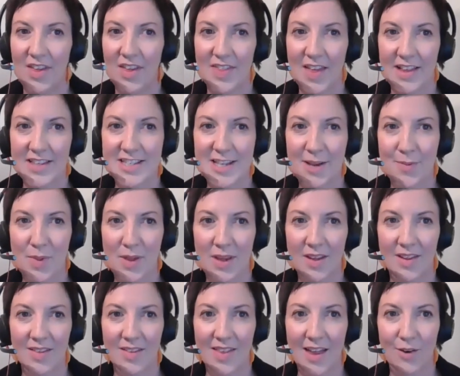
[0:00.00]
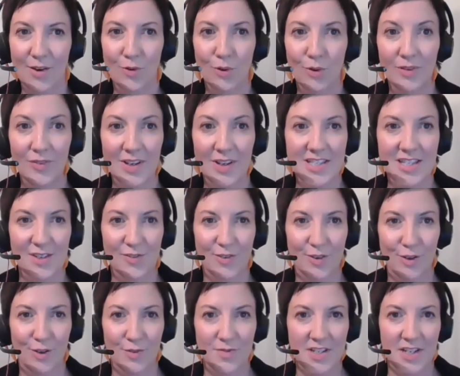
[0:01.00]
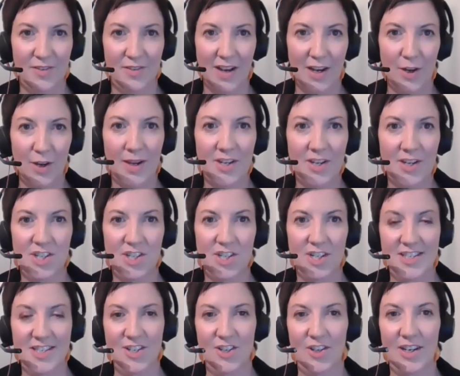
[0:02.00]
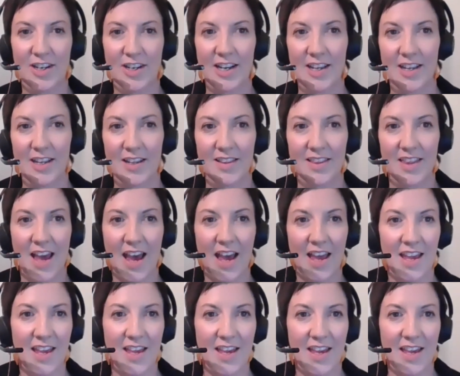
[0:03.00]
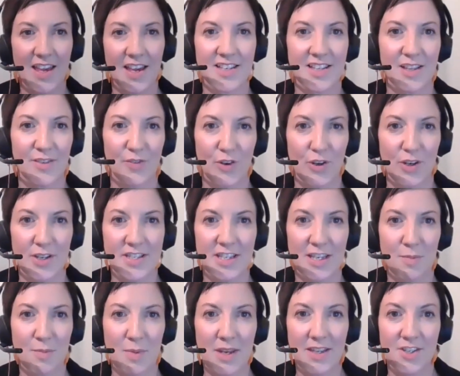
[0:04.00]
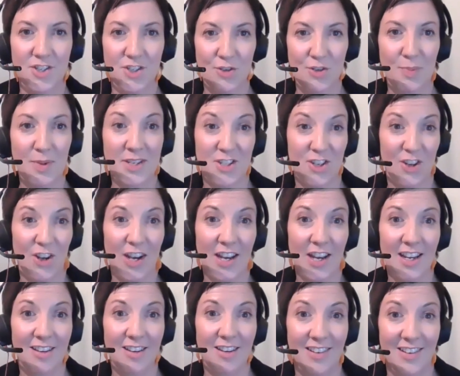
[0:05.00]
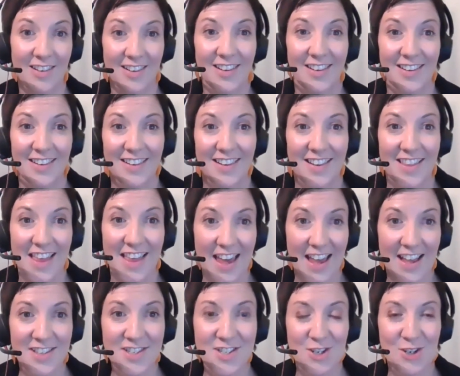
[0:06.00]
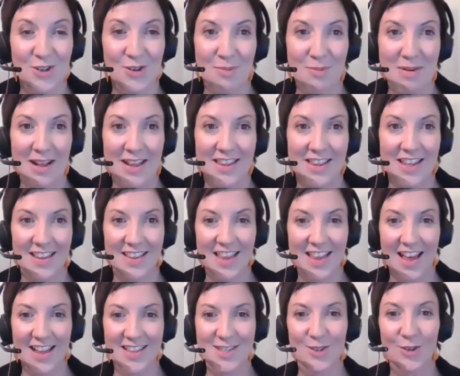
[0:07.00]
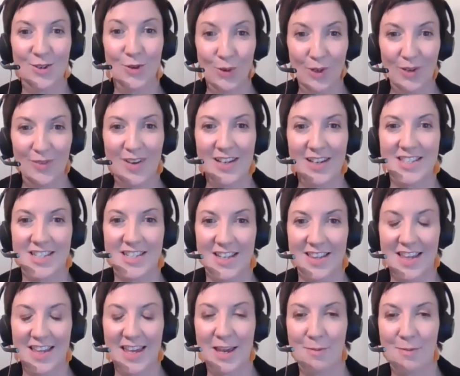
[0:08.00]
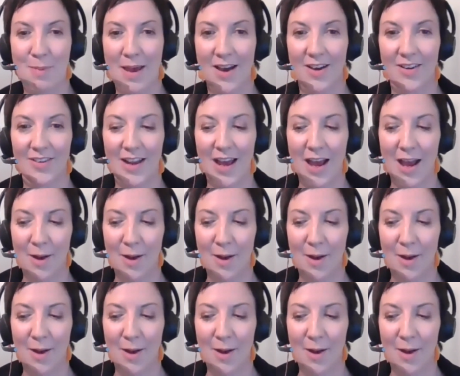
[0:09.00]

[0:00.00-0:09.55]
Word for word: And I think that's something that all of us involved in evaluation, and certainly the A E S and the various committees, should be turning their heads to. I mean, I think that's on all of us to think about